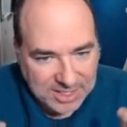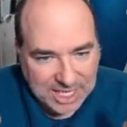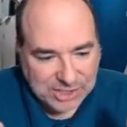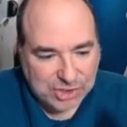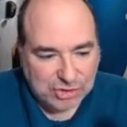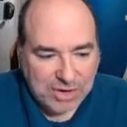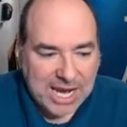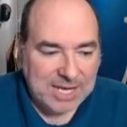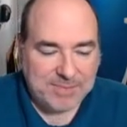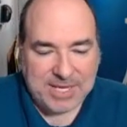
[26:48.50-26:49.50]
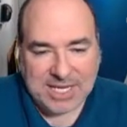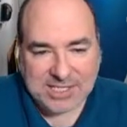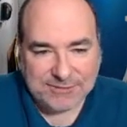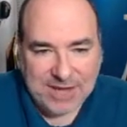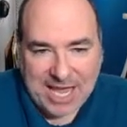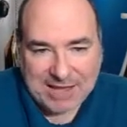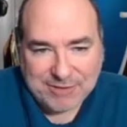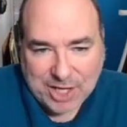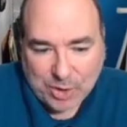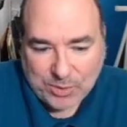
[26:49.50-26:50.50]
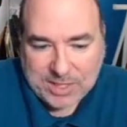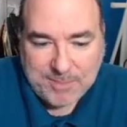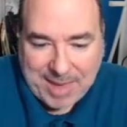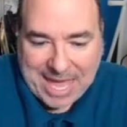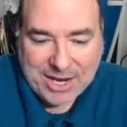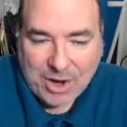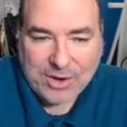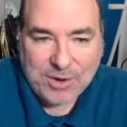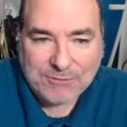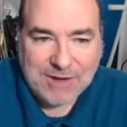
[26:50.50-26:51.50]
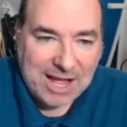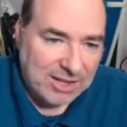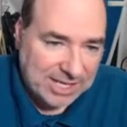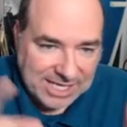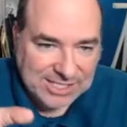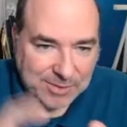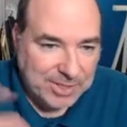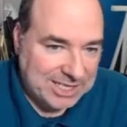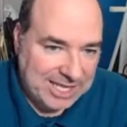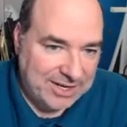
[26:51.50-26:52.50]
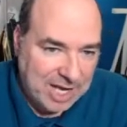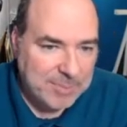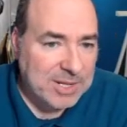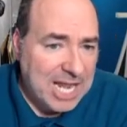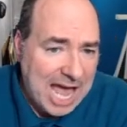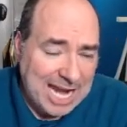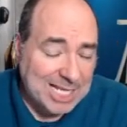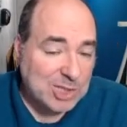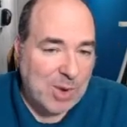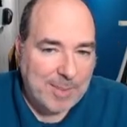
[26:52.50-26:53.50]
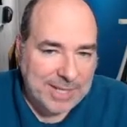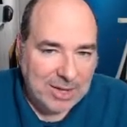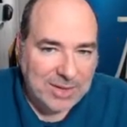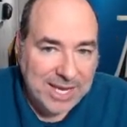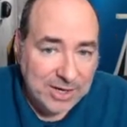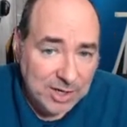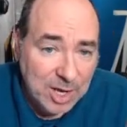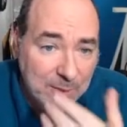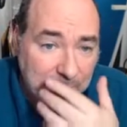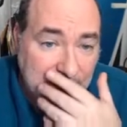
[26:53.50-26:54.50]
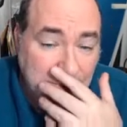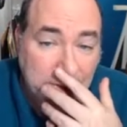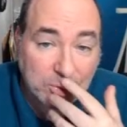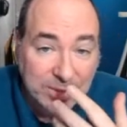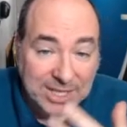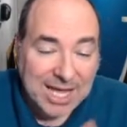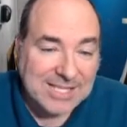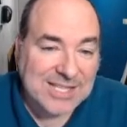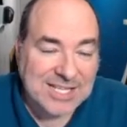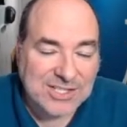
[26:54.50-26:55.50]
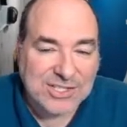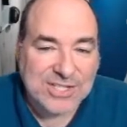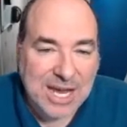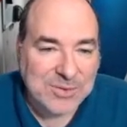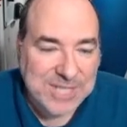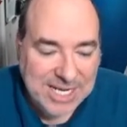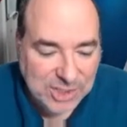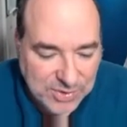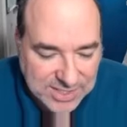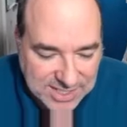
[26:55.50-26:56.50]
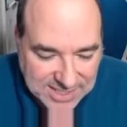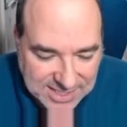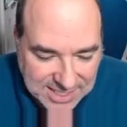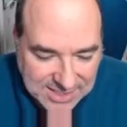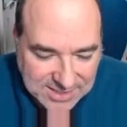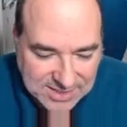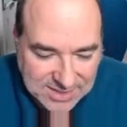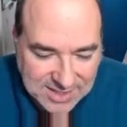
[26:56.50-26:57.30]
It's great because if I have like a really bad audio file and I need someone to clean it up, I can swap it out later. But I just want you to realize that's just how dangerous this is.